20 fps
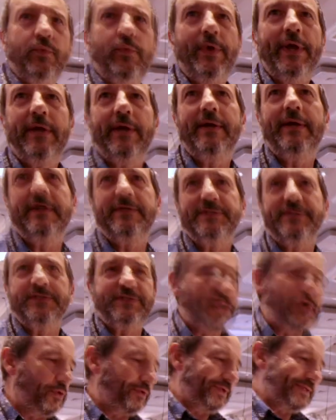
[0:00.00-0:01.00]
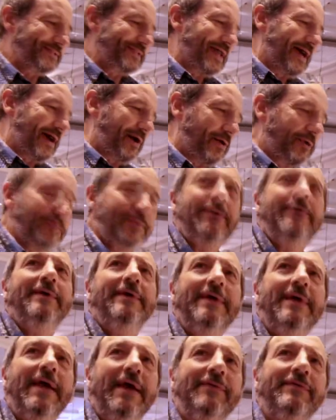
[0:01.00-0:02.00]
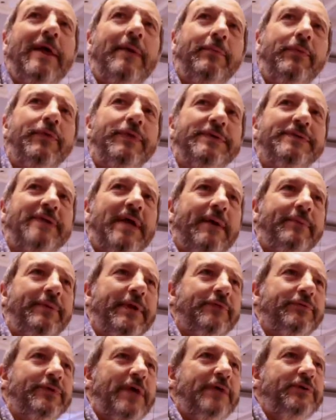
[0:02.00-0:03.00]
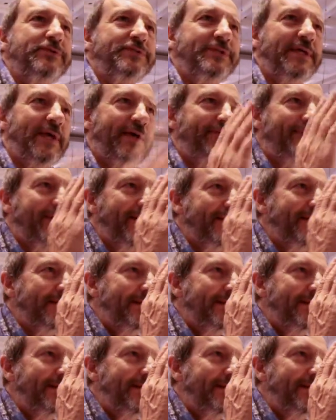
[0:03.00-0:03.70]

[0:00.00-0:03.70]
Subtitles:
rig, because the Sony's now. I used to have